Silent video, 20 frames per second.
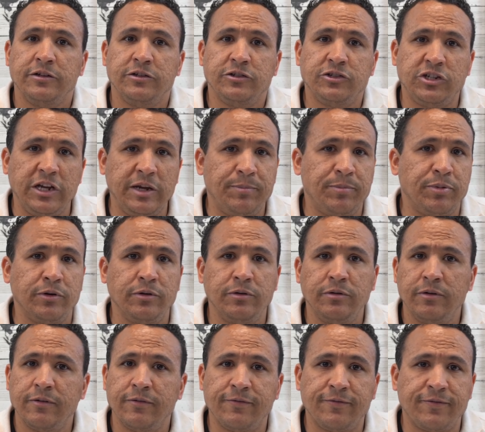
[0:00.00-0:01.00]

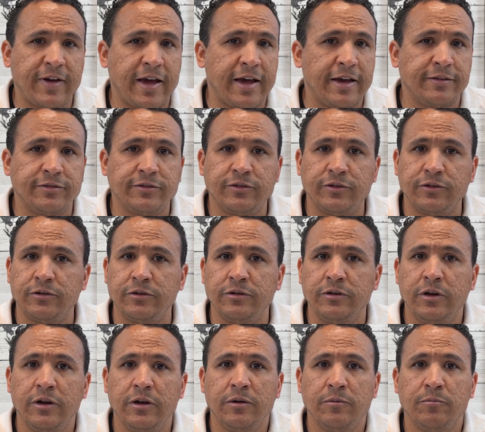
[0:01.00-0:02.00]
cheaper,
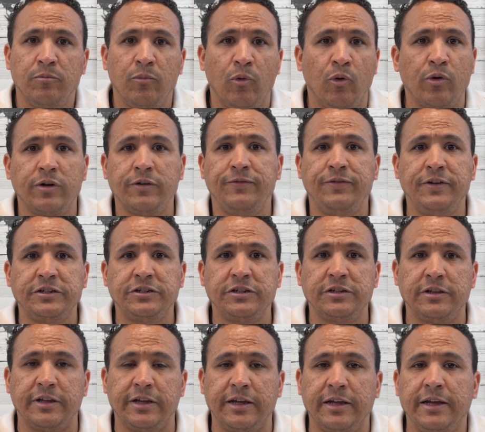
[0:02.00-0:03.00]
faster, more
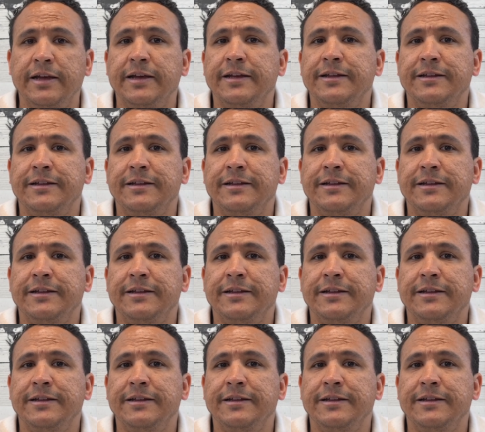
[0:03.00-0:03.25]
efficiently.